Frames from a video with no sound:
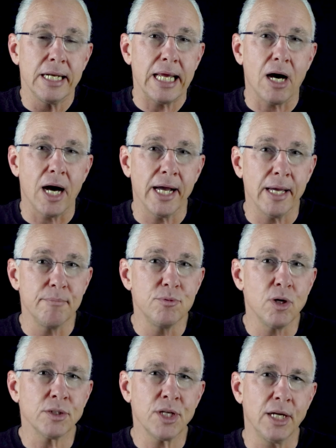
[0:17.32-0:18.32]
Now, I am
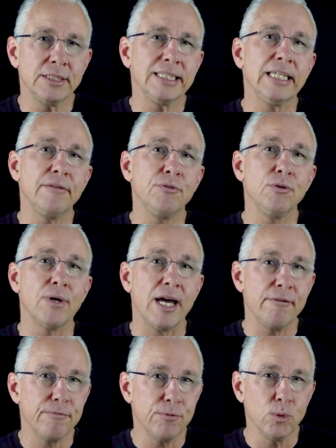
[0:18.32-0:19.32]
not going to give you
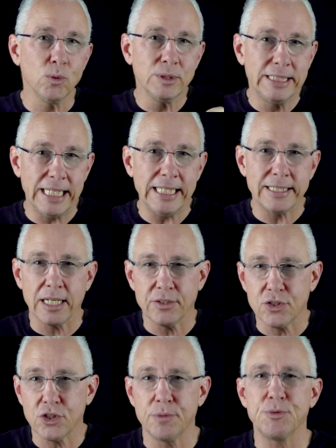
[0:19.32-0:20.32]
a full detailed
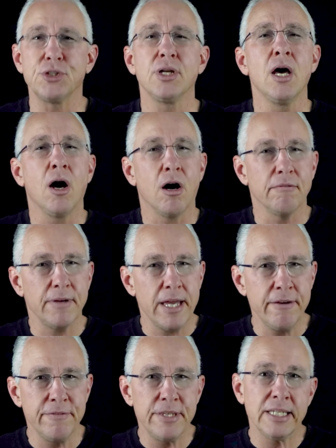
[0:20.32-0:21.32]
description of
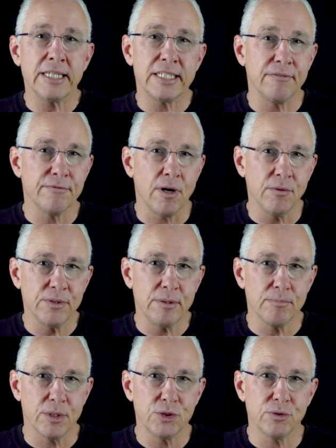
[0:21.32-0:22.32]
everything that's involved
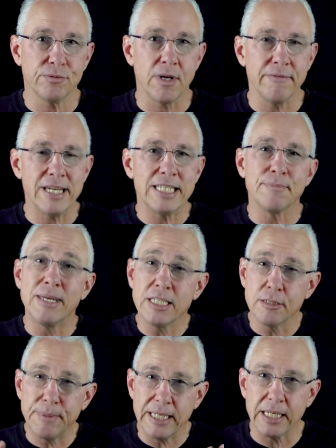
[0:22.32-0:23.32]
in Module five. It's
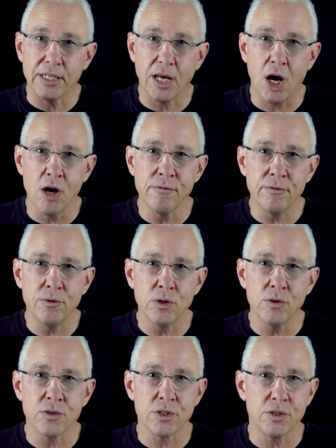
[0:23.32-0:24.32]
meant to be an
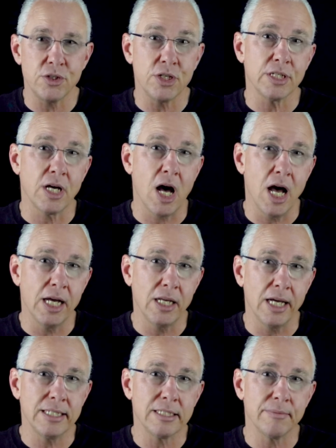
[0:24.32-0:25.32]
overview so that you can
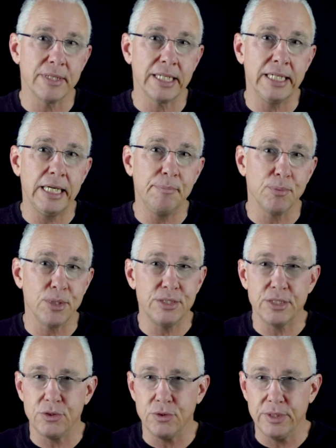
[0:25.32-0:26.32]
highlight some of the key
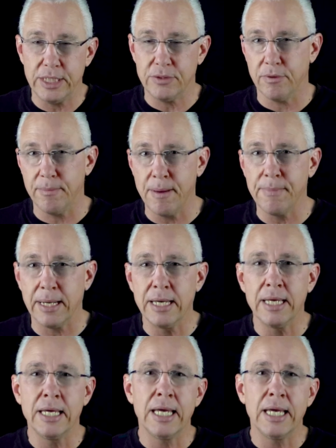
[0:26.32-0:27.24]
points that you need to remember